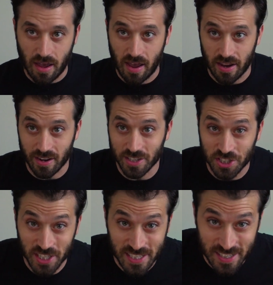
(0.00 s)
Hang on
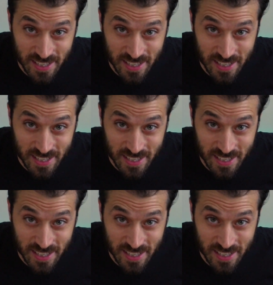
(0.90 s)
just a